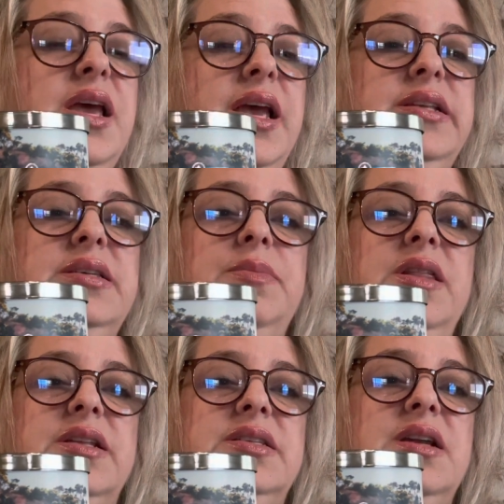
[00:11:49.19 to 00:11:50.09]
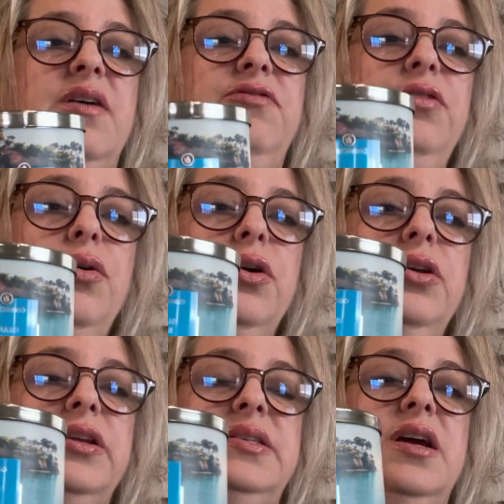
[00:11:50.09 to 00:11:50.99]
It's something that's not
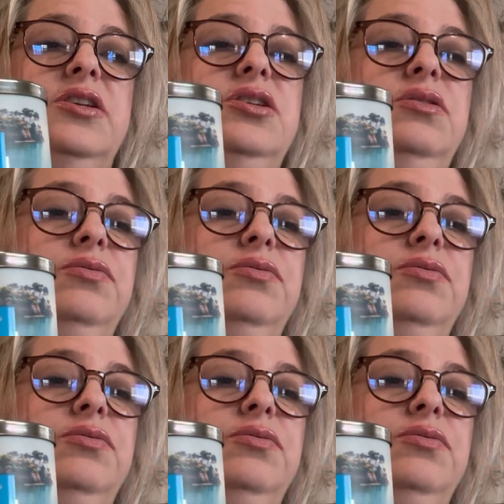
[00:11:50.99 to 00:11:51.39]
floral. It's not